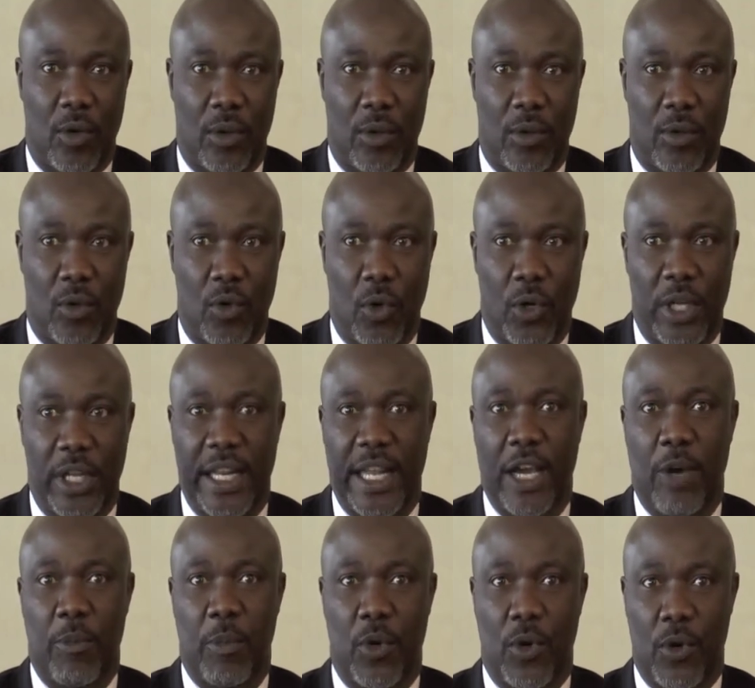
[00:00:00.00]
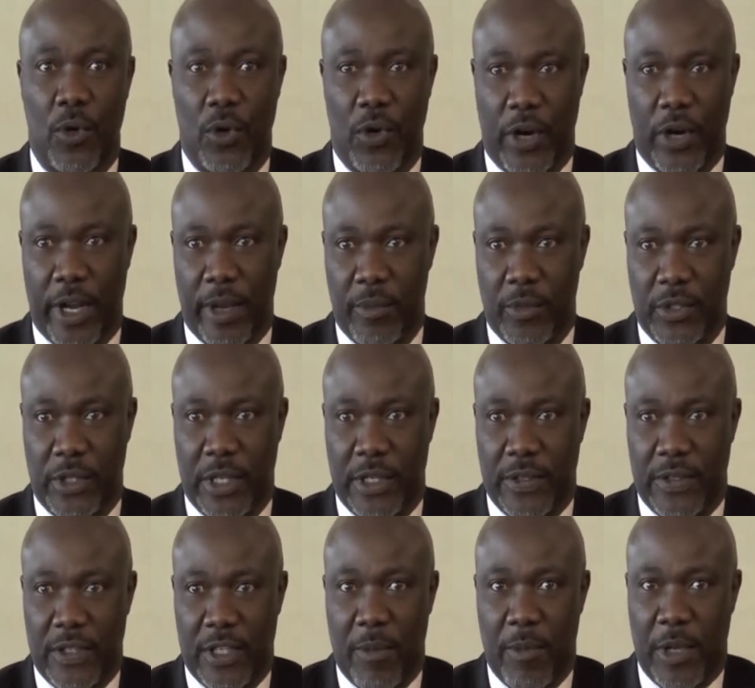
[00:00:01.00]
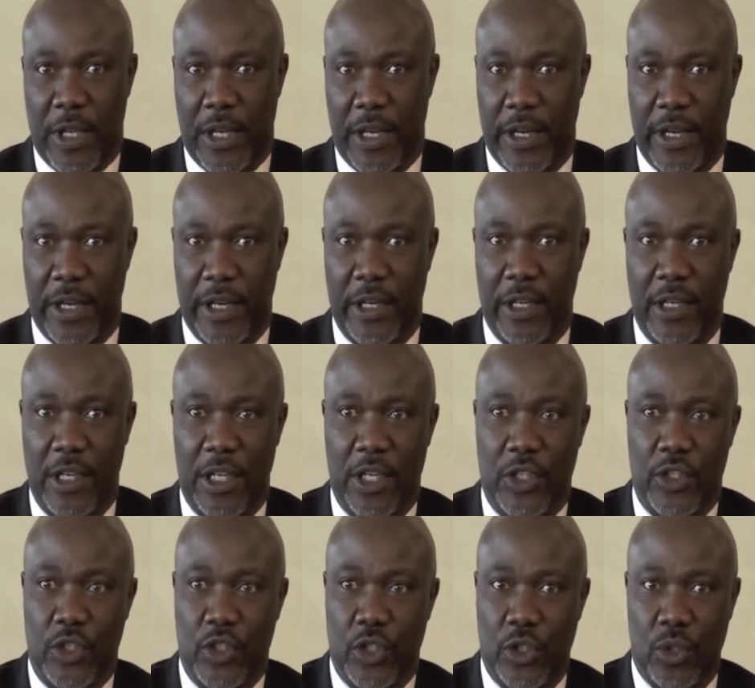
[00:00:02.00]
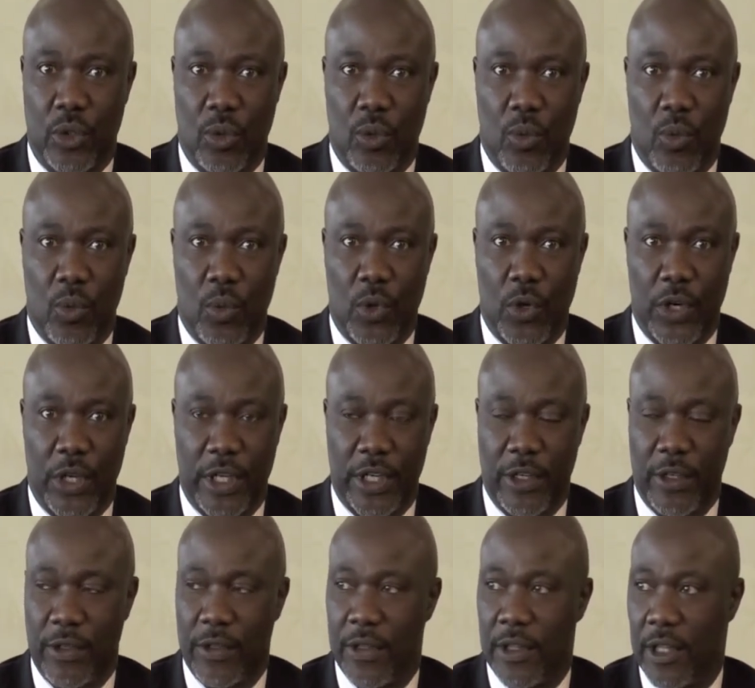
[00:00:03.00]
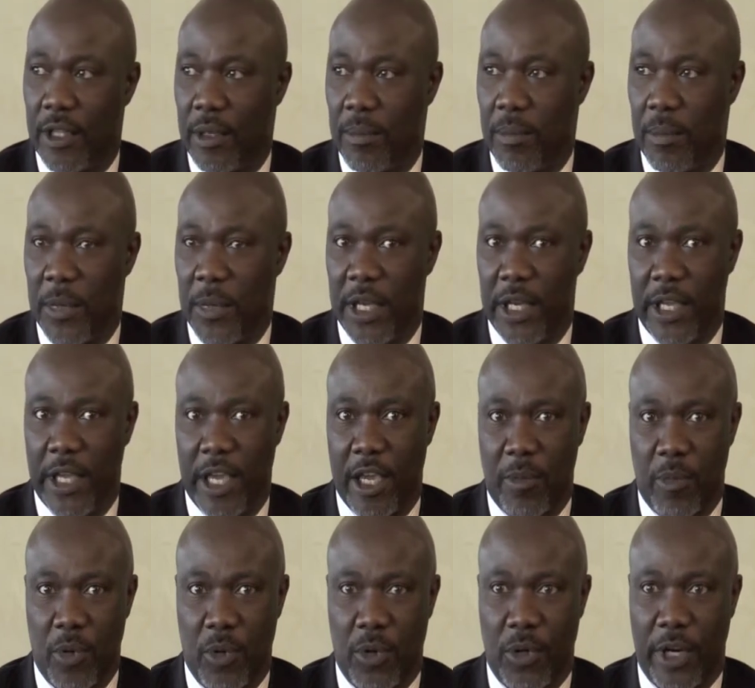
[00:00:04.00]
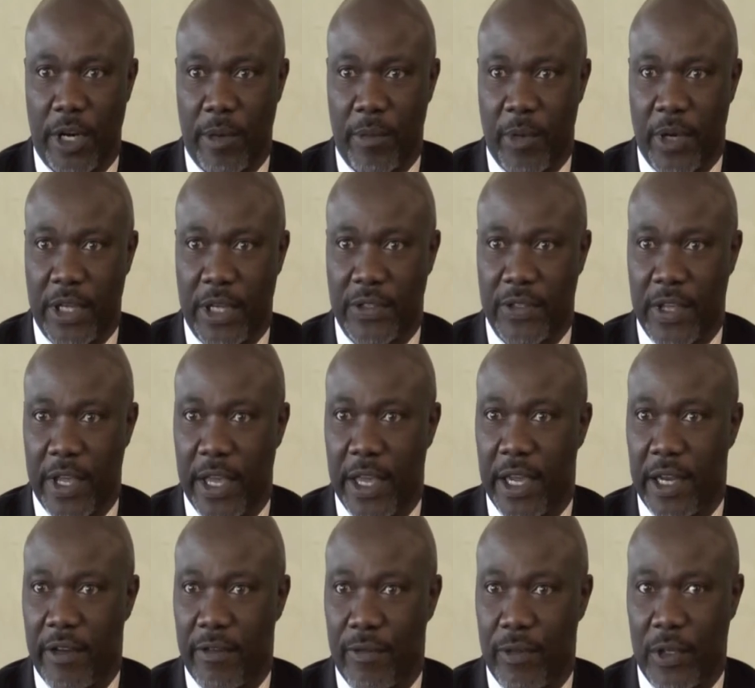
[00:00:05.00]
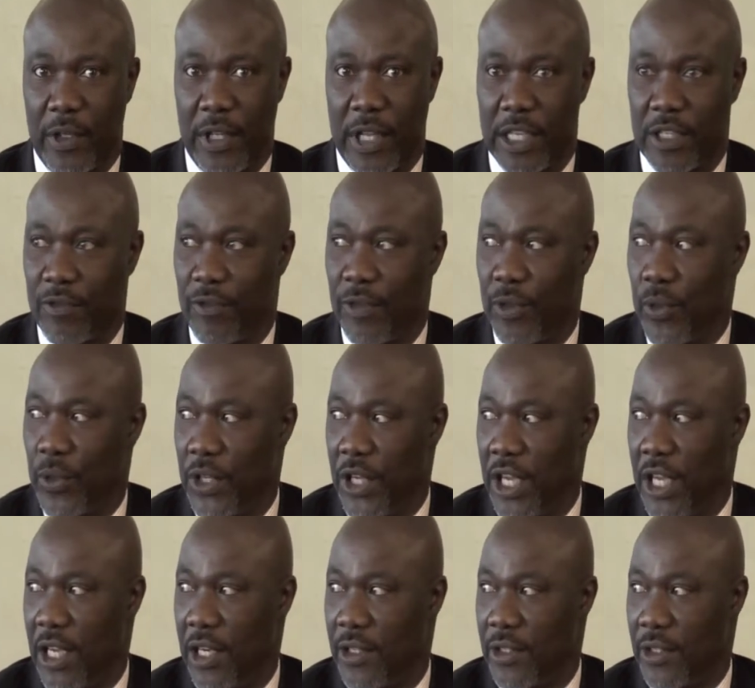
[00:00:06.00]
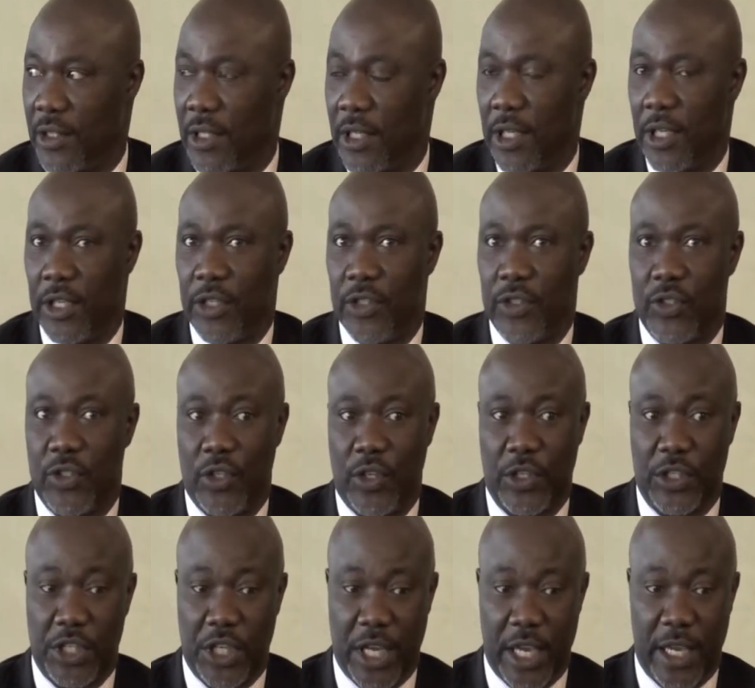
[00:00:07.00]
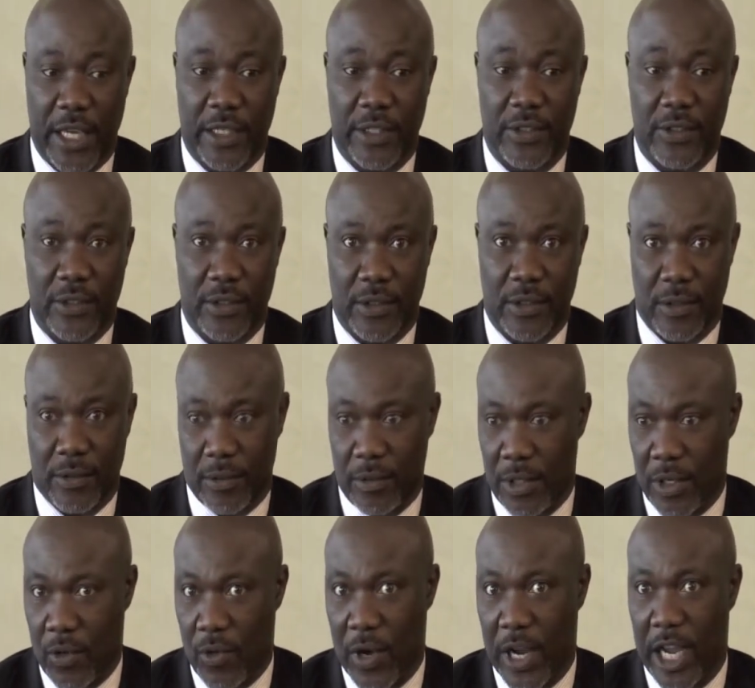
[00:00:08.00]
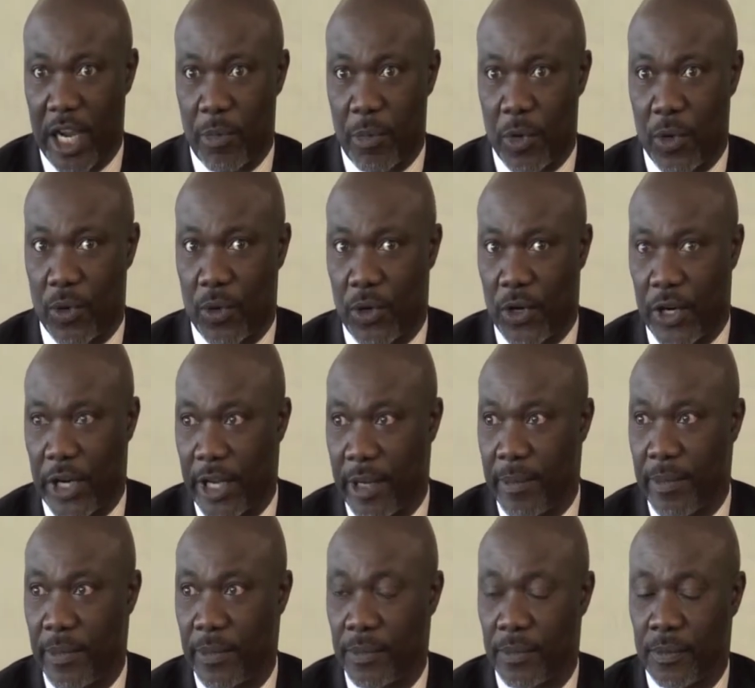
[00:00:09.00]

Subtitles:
rolling out programs that are similar to what the Medicare program has had for the last few years, such as the RAC program,